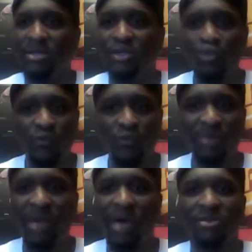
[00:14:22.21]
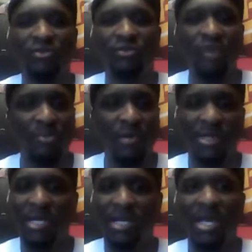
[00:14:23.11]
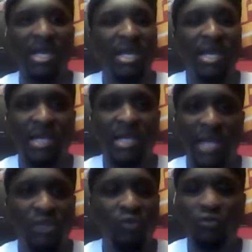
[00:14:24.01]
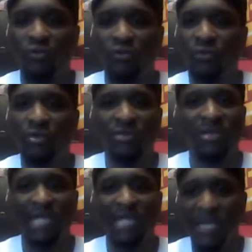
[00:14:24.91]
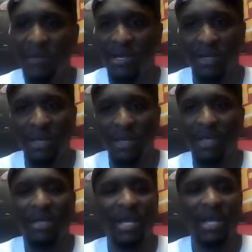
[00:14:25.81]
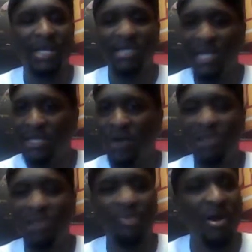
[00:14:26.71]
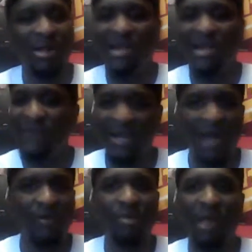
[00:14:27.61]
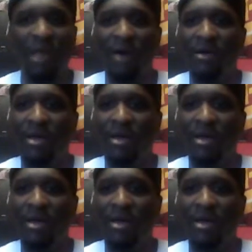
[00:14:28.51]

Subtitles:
2 rebounds, 12 points. He had like 2 crucial threes when the team needed. Like I said, Tony Parker, never count him out.